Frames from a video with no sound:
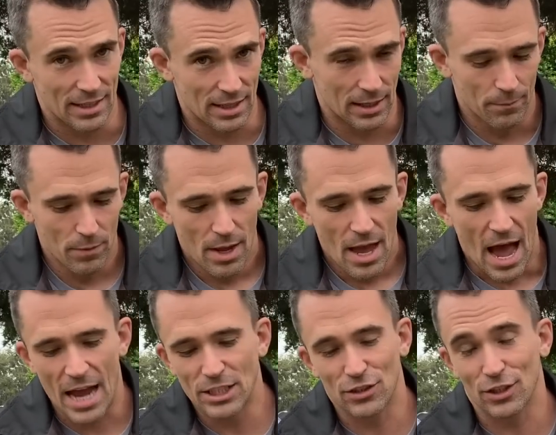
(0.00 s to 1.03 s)
Yay,
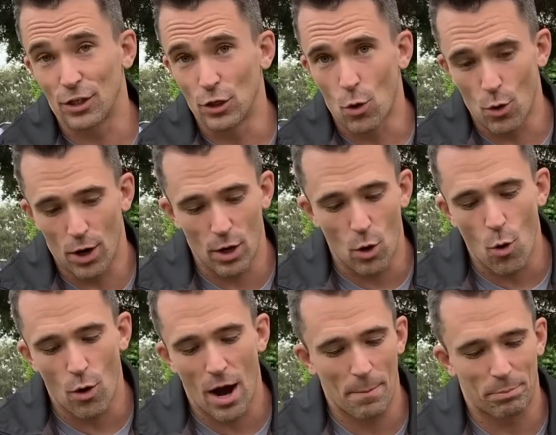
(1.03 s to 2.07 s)
this toy is fun to bite.